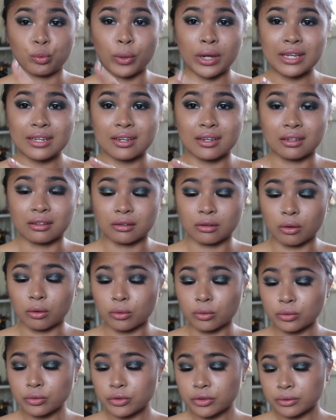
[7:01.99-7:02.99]
Weight in
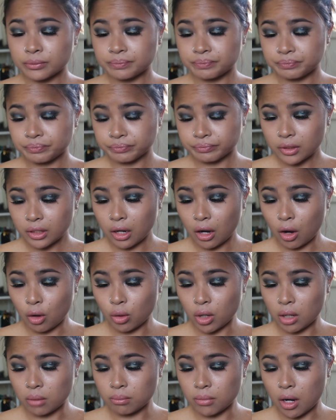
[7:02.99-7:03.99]
Gold.
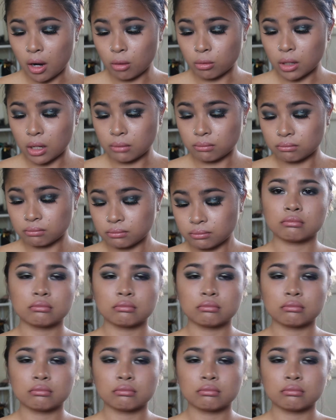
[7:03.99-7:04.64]
Hold up, hold up.